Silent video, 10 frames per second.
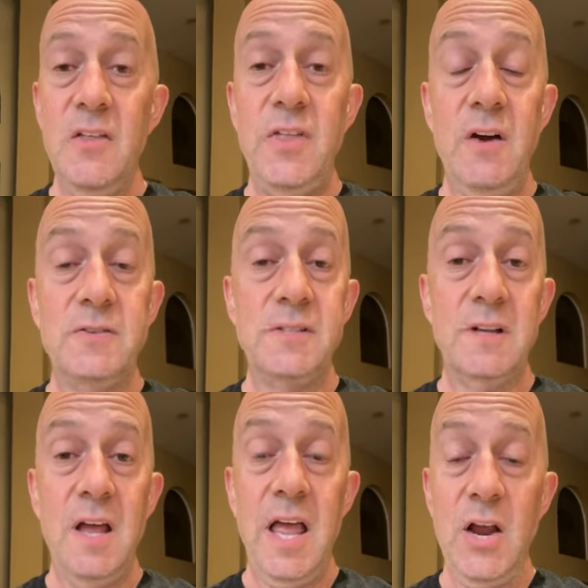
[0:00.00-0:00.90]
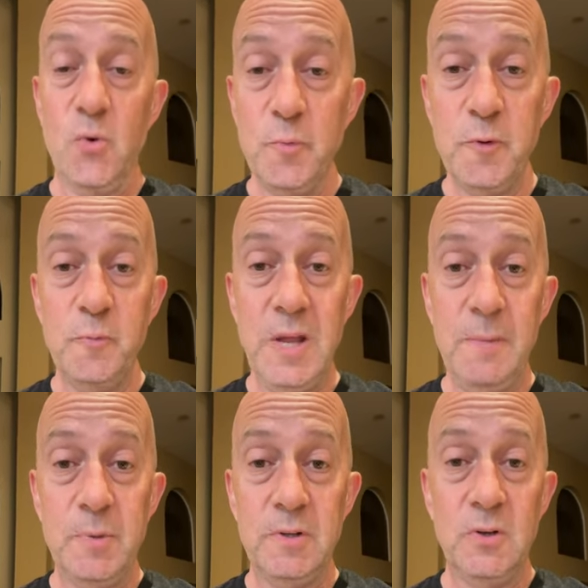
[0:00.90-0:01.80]
there's a group of
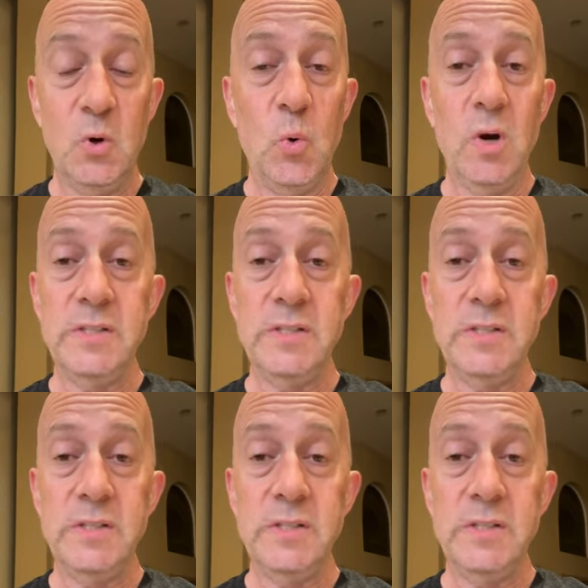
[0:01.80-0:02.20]
people who are